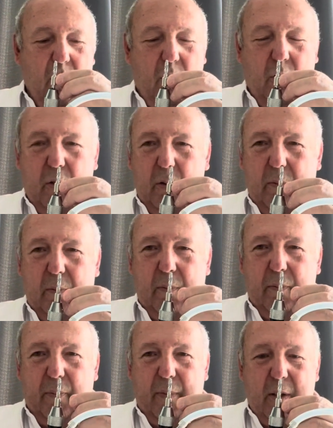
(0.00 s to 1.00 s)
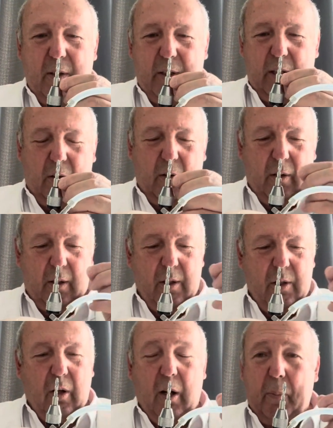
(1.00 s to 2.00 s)
to secure the
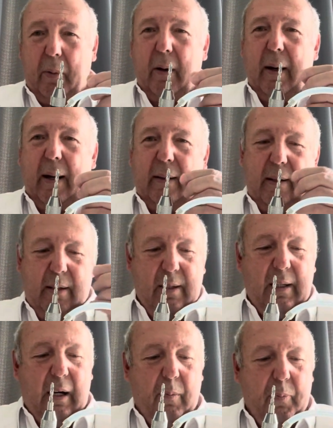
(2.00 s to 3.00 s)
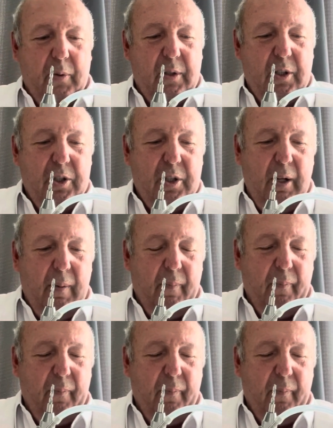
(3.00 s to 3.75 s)
stopper at the desired position,